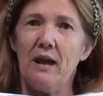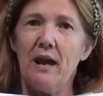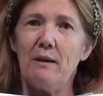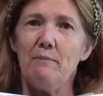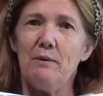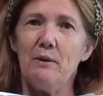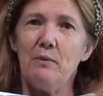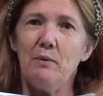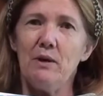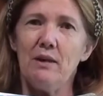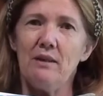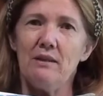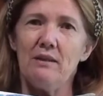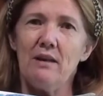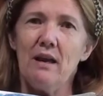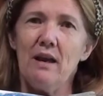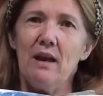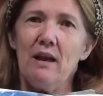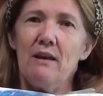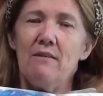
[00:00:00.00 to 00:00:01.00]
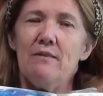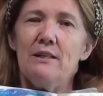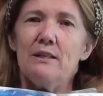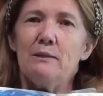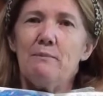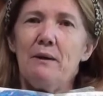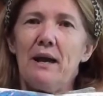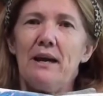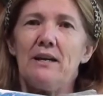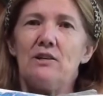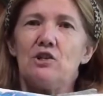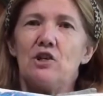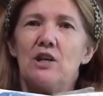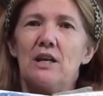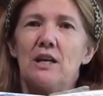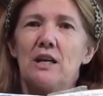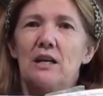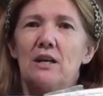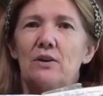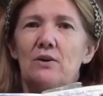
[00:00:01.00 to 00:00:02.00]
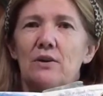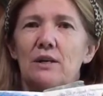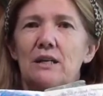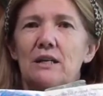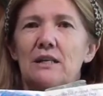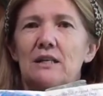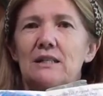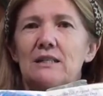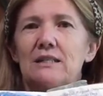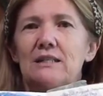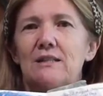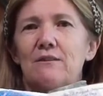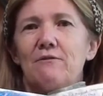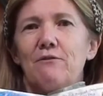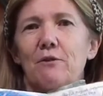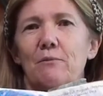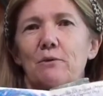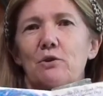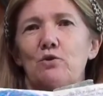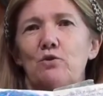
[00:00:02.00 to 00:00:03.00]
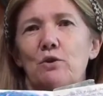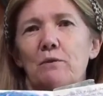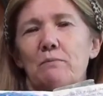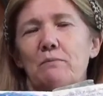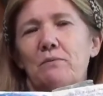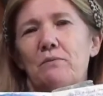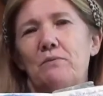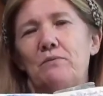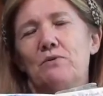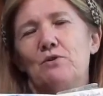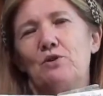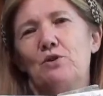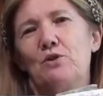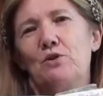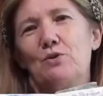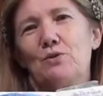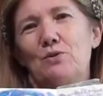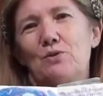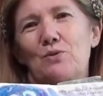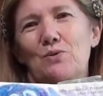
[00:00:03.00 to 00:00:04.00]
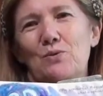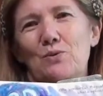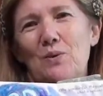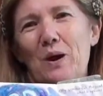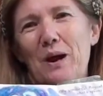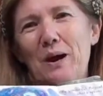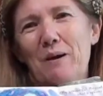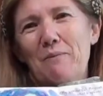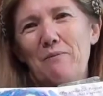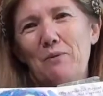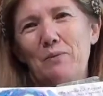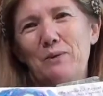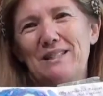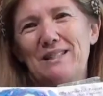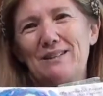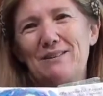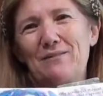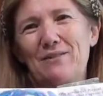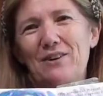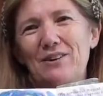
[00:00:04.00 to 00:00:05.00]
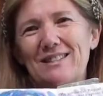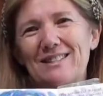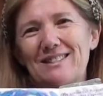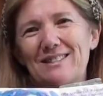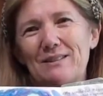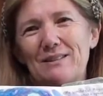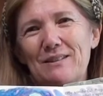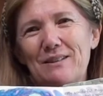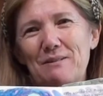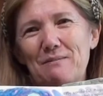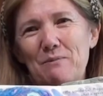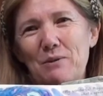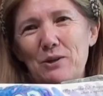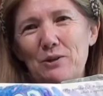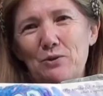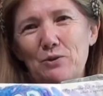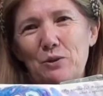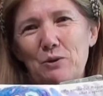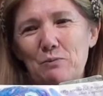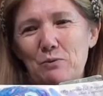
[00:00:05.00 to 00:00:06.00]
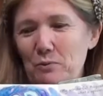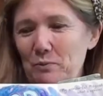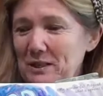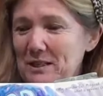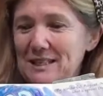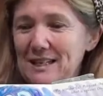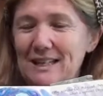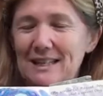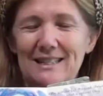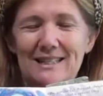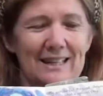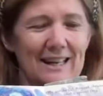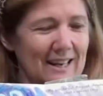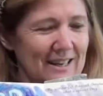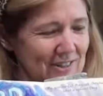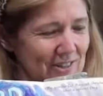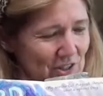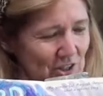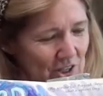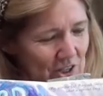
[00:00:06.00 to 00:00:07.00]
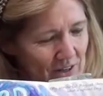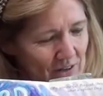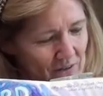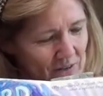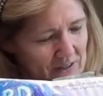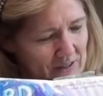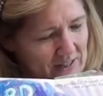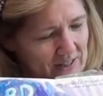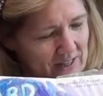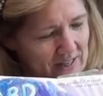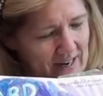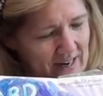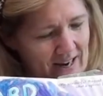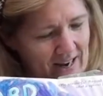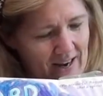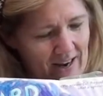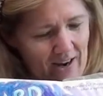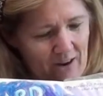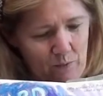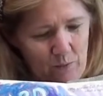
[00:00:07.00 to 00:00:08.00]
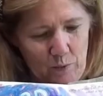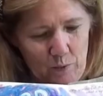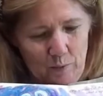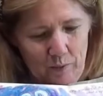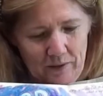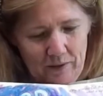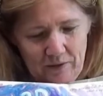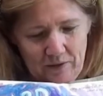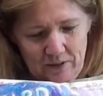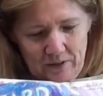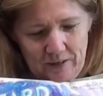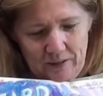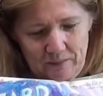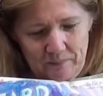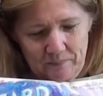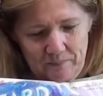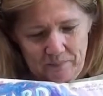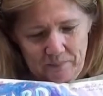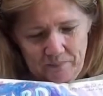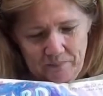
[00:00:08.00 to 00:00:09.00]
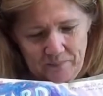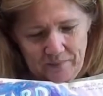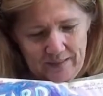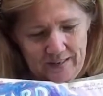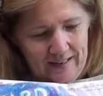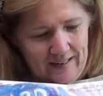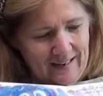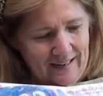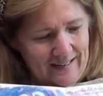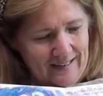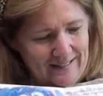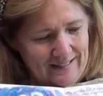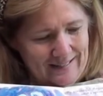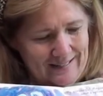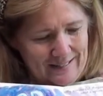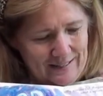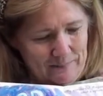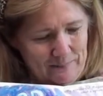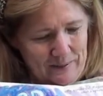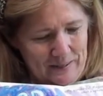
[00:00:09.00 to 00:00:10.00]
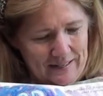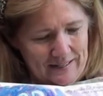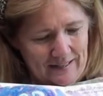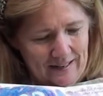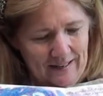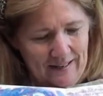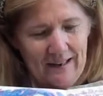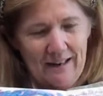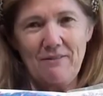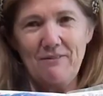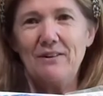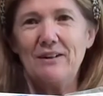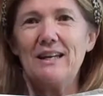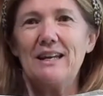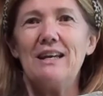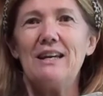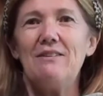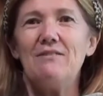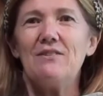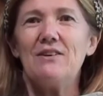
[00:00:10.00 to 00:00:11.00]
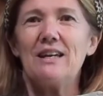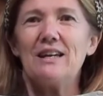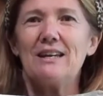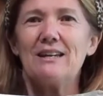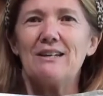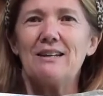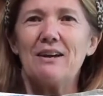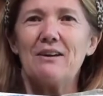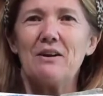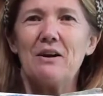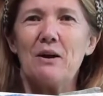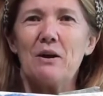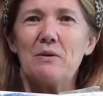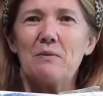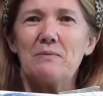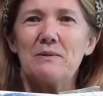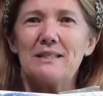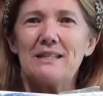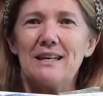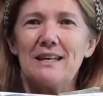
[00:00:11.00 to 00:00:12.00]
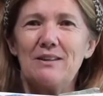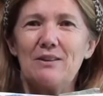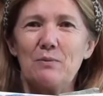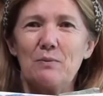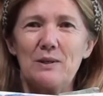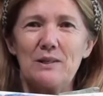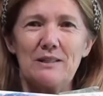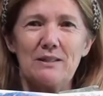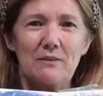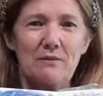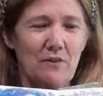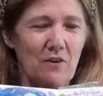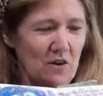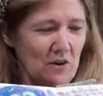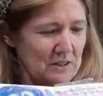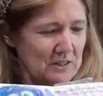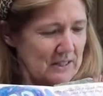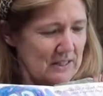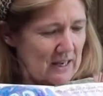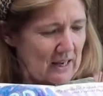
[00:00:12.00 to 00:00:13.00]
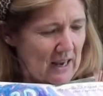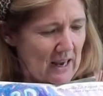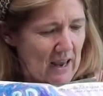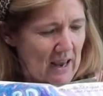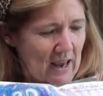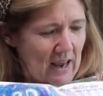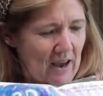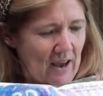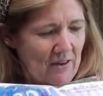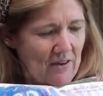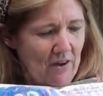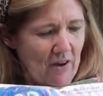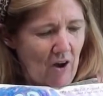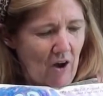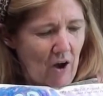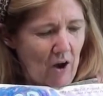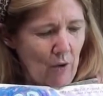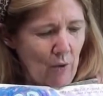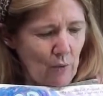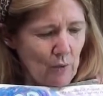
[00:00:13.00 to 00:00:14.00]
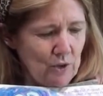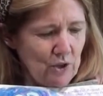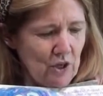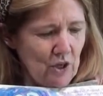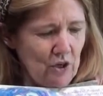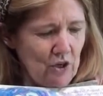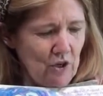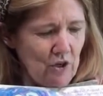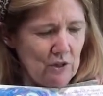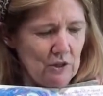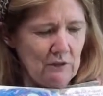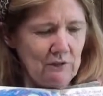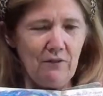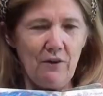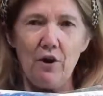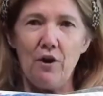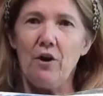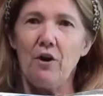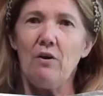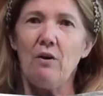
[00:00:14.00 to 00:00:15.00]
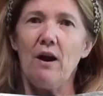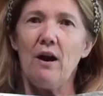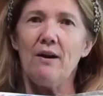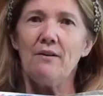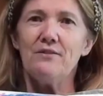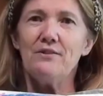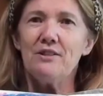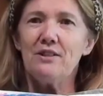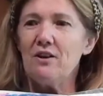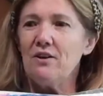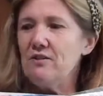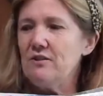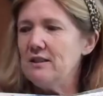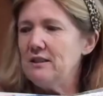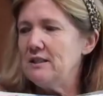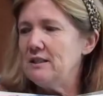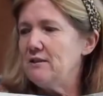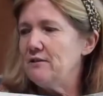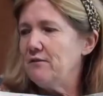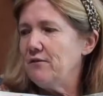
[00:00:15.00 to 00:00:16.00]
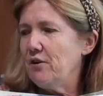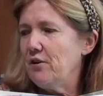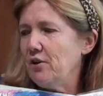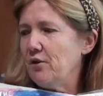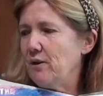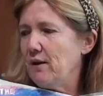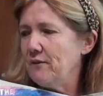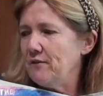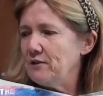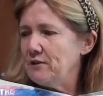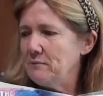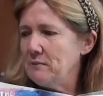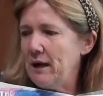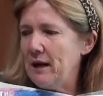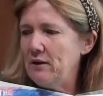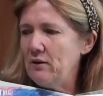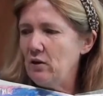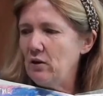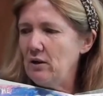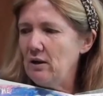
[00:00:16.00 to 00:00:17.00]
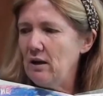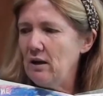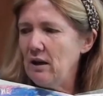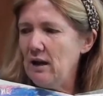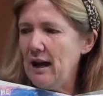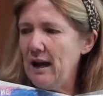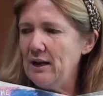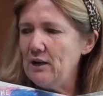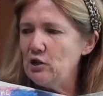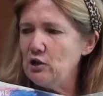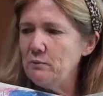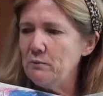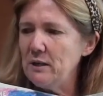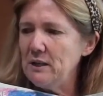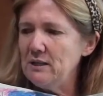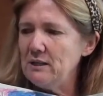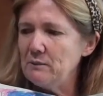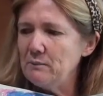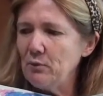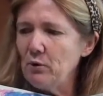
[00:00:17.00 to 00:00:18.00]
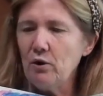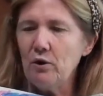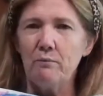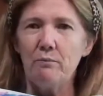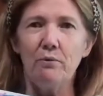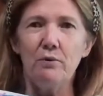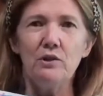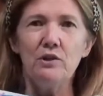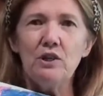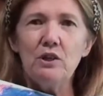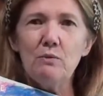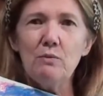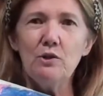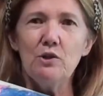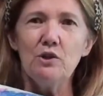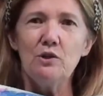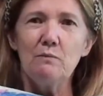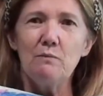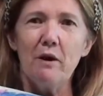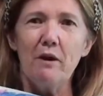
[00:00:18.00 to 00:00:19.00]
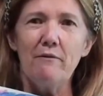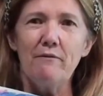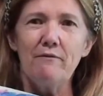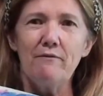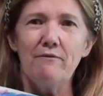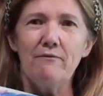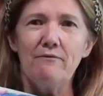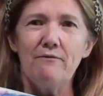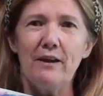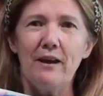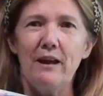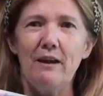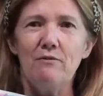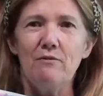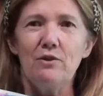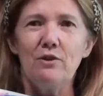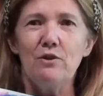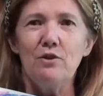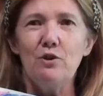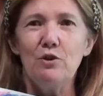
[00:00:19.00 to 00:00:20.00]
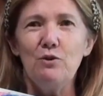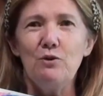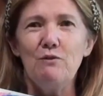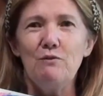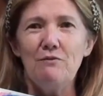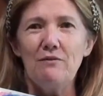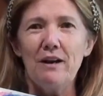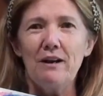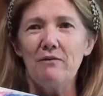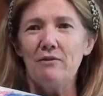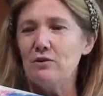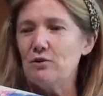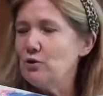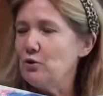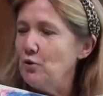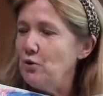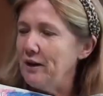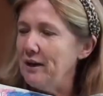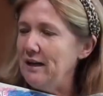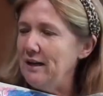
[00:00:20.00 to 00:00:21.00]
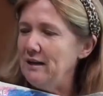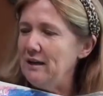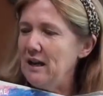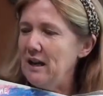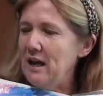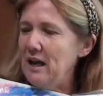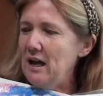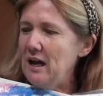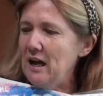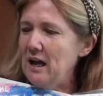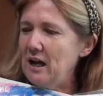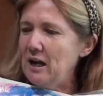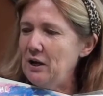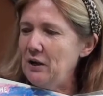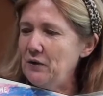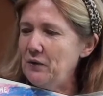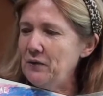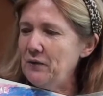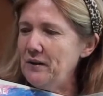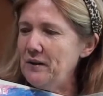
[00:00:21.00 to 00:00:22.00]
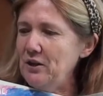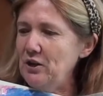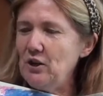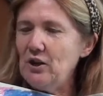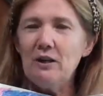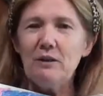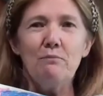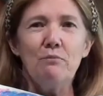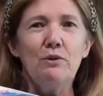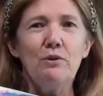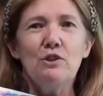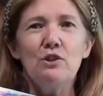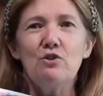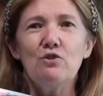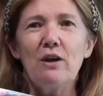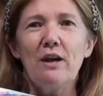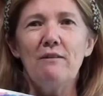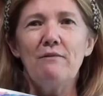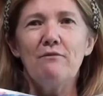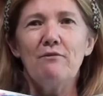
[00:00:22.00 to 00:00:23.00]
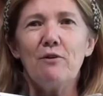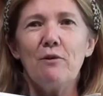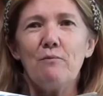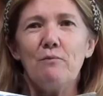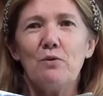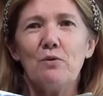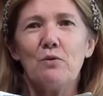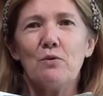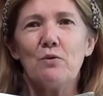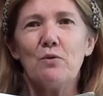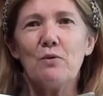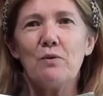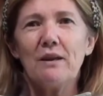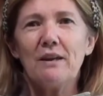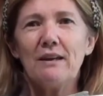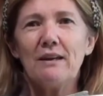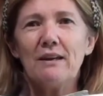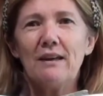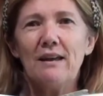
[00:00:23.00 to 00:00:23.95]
happy with. This page here is from a trip to the Wizard of Oz that my daughter bought me tickets last year, and we went and spent a lovely evening seeing the Wizard of Oz. I also use photographs. So this is photographs made on a HP sprocket printer, which is my new favorite toy. You can print straight from your